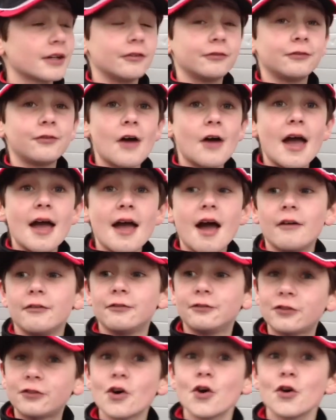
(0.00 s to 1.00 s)
a
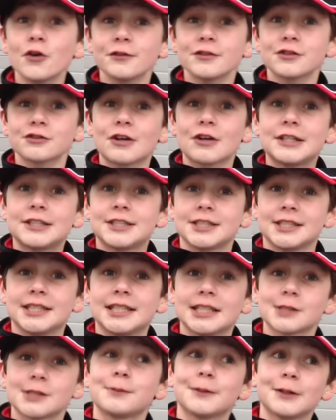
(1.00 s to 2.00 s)
third of his races
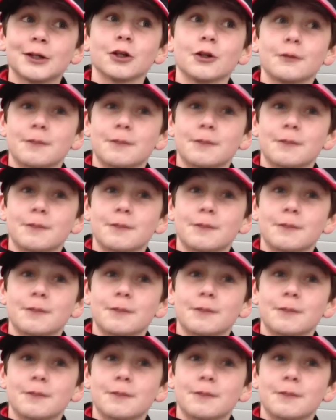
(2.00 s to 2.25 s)
he has been on